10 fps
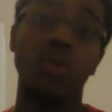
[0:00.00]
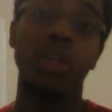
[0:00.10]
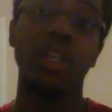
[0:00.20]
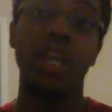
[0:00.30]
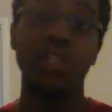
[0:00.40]

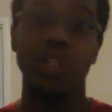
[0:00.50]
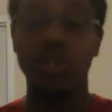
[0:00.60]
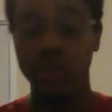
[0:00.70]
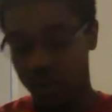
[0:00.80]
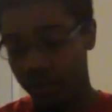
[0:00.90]
Dueling Nexus,
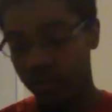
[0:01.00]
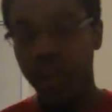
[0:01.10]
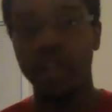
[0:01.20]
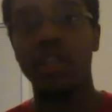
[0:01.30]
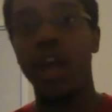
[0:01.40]
or in
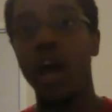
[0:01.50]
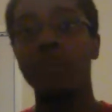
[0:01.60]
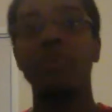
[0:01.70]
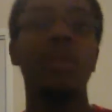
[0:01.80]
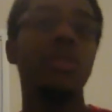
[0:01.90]
fact,
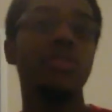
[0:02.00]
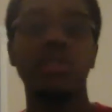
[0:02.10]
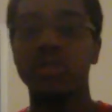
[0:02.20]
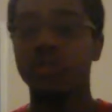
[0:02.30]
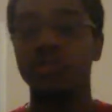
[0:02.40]
comment me or
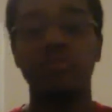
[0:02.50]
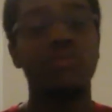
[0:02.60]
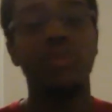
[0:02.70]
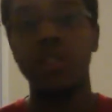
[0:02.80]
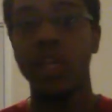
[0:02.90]

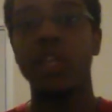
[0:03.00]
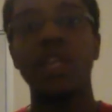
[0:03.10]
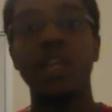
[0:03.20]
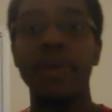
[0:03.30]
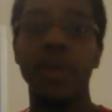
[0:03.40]
send
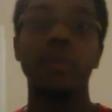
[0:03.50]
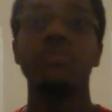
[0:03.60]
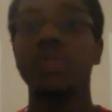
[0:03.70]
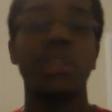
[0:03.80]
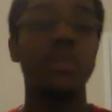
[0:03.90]
an email.
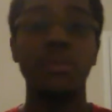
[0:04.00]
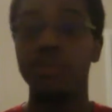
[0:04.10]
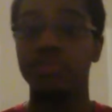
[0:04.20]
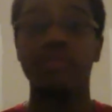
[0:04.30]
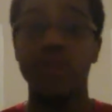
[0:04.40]

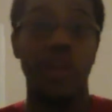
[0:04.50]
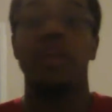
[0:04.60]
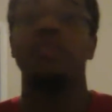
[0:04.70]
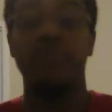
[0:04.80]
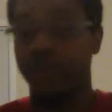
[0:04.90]

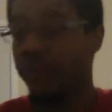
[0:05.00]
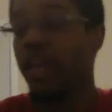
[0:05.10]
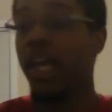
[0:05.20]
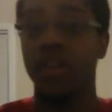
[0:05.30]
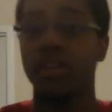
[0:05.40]
I
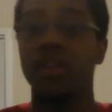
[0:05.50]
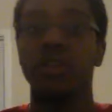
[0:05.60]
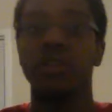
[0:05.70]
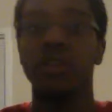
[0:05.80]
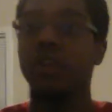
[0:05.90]
don't
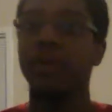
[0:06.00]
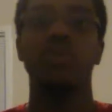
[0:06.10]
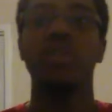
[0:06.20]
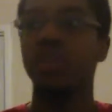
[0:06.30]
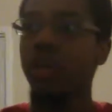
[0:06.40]
know, look at my Twitter.